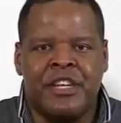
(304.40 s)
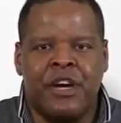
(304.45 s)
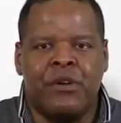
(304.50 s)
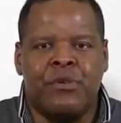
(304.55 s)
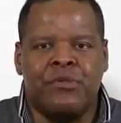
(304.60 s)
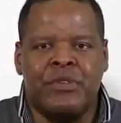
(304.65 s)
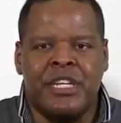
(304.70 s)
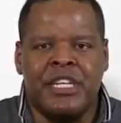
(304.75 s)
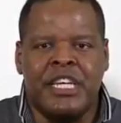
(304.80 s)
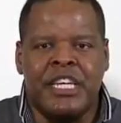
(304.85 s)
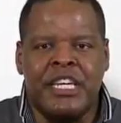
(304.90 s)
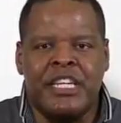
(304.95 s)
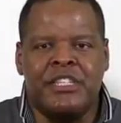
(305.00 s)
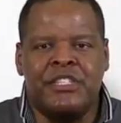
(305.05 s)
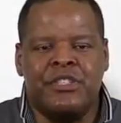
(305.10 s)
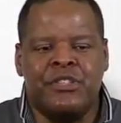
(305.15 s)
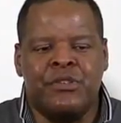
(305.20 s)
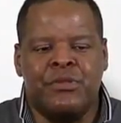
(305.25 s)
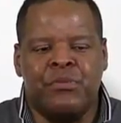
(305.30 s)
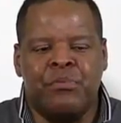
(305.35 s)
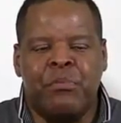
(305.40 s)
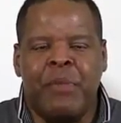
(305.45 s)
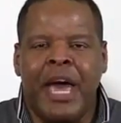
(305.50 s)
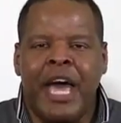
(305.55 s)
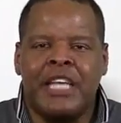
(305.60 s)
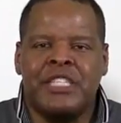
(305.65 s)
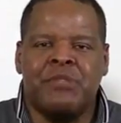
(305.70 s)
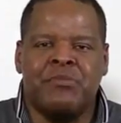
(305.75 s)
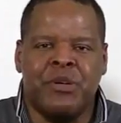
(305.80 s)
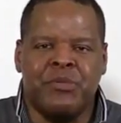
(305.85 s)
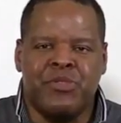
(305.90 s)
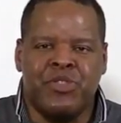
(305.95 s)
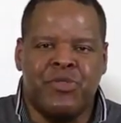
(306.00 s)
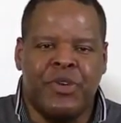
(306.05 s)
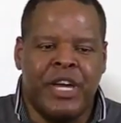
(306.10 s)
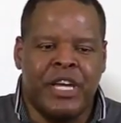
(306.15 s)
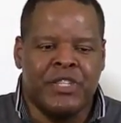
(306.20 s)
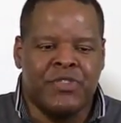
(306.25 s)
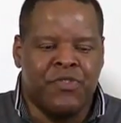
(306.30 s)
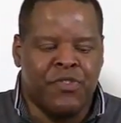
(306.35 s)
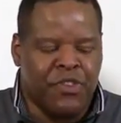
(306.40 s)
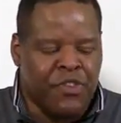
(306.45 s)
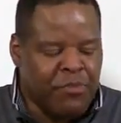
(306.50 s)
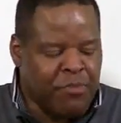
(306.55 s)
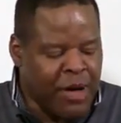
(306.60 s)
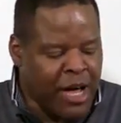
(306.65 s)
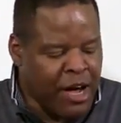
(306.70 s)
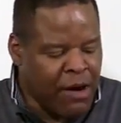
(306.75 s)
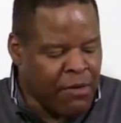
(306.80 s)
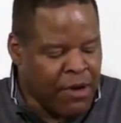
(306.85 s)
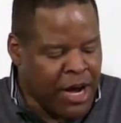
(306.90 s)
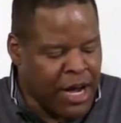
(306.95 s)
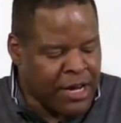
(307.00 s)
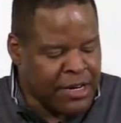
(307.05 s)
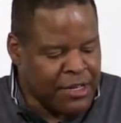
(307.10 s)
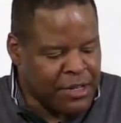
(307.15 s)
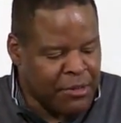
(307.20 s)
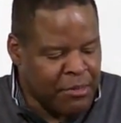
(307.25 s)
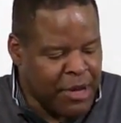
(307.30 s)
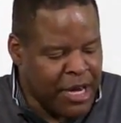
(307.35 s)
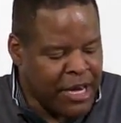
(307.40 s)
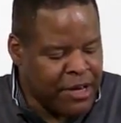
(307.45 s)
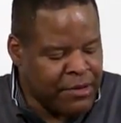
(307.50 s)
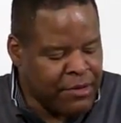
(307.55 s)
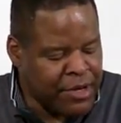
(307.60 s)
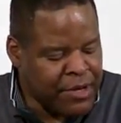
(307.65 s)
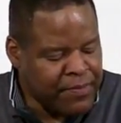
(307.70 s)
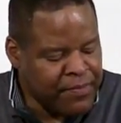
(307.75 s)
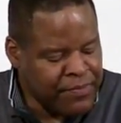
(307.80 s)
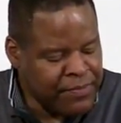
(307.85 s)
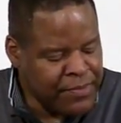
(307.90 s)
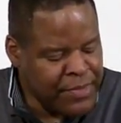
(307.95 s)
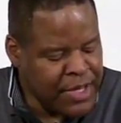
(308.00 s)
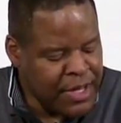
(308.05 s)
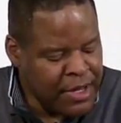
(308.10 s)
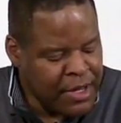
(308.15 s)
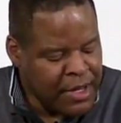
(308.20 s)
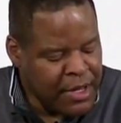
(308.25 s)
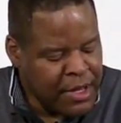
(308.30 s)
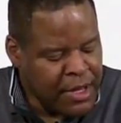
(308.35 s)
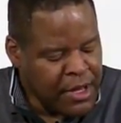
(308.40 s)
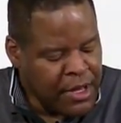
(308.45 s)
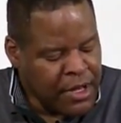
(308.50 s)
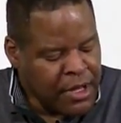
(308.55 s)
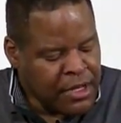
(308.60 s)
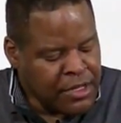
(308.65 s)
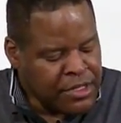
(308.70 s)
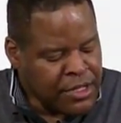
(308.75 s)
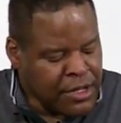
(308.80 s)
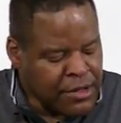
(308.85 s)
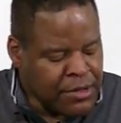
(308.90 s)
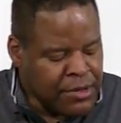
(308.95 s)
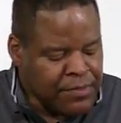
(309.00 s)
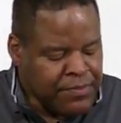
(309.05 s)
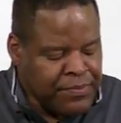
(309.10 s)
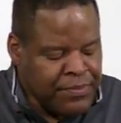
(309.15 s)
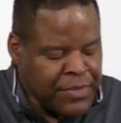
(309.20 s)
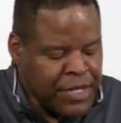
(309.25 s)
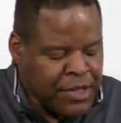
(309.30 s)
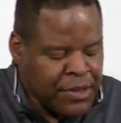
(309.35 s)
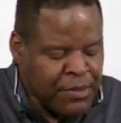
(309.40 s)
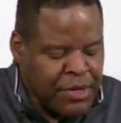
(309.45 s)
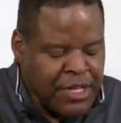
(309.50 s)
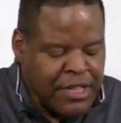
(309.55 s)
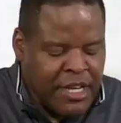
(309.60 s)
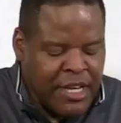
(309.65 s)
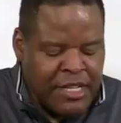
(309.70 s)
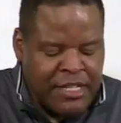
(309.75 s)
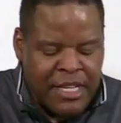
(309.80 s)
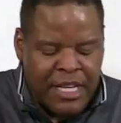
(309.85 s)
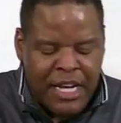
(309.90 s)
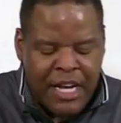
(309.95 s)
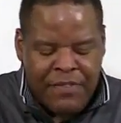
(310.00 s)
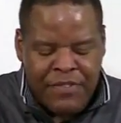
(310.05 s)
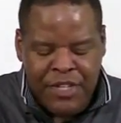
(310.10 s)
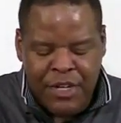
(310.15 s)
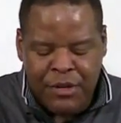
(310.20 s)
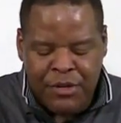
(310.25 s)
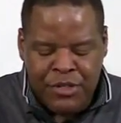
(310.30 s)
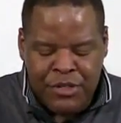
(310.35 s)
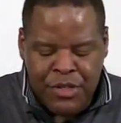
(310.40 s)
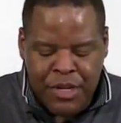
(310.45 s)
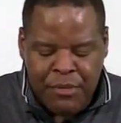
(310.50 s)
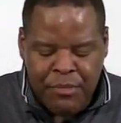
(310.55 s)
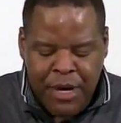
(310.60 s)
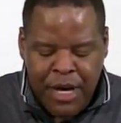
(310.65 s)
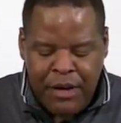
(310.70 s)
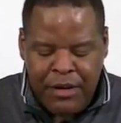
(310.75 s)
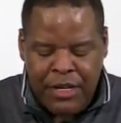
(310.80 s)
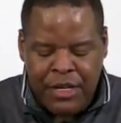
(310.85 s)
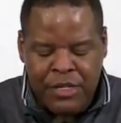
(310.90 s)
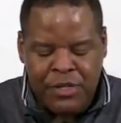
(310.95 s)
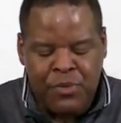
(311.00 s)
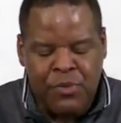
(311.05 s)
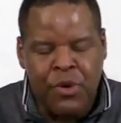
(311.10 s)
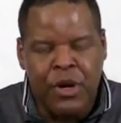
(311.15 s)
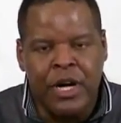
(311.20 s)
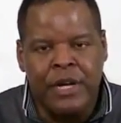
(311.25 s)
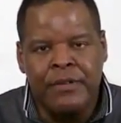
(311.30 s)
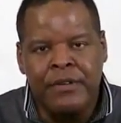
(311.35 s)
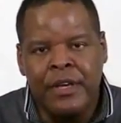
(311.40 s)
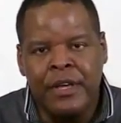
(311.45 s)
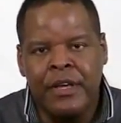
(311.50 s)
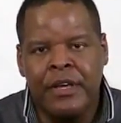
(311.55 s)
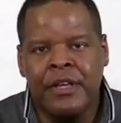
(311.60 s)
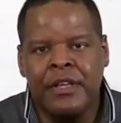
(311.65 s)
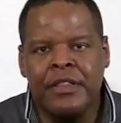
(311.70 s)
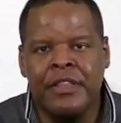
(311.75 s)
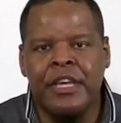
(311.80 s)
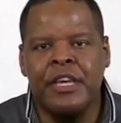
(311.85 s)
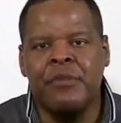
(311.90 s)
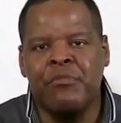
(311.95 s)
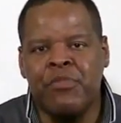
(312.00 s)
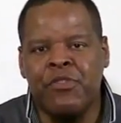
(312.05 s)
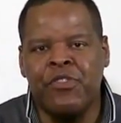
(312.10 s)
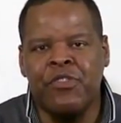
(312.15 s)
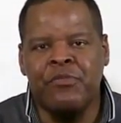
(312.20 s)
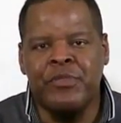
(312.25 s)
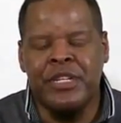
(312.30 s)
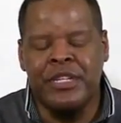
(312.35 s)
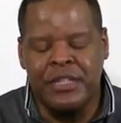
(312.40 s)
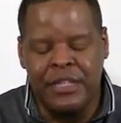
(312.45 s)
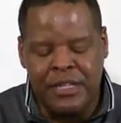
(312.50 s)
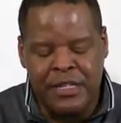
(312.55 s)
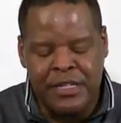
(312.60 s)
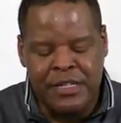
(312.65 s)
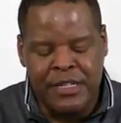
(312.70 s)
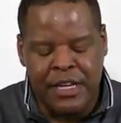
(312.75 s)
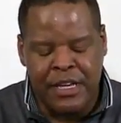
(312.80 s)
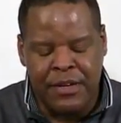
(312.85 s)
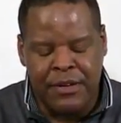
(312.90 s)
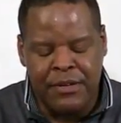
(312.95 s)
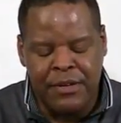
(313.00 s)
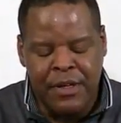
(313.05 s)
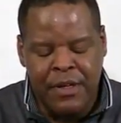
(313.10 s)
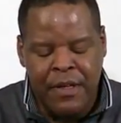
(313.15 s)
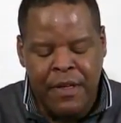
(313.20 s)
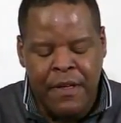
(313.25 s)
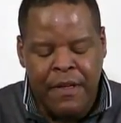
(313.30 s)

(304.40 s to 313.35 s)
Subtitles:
don't lead to maximum transfer of power out of the battery. So the three things that I've told you about is, one, the improvement in the cell.